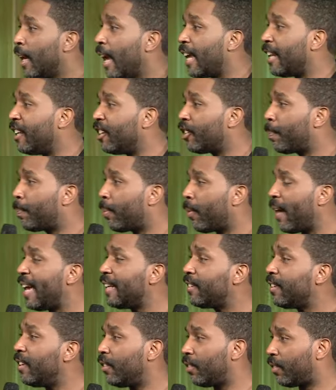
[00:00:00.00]
And his
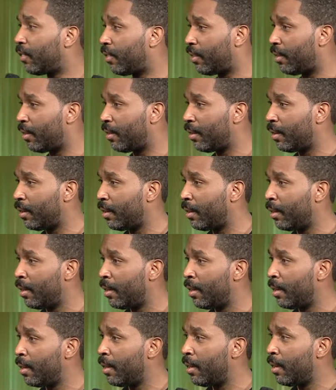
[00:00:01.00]
presence
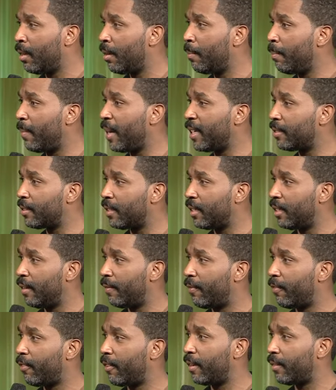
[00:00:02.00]
makes the
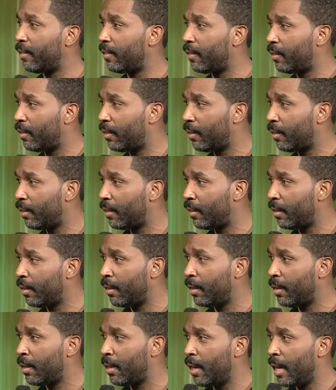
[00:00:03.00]
difference.
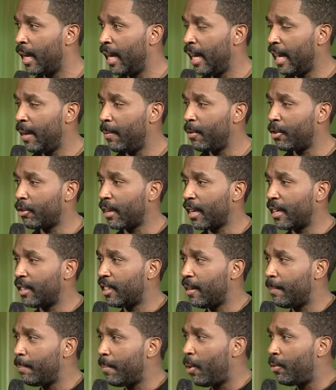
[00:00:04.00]
He was trying to
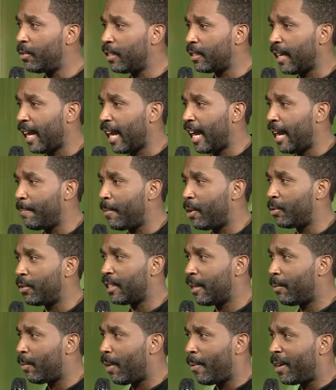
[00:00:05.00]
send Moses ahead. Moses
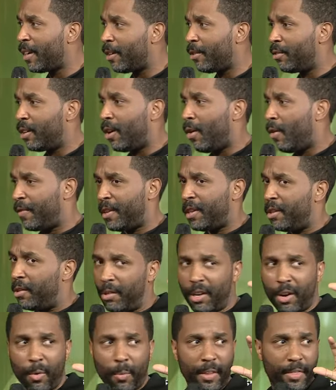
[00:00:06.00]
said, Where are we going to go if you don't
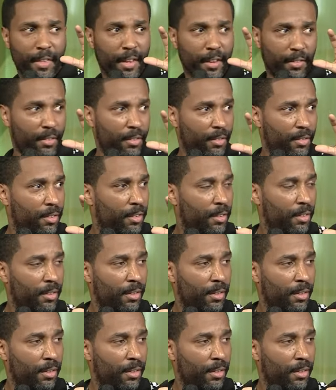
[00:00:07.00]
go with us?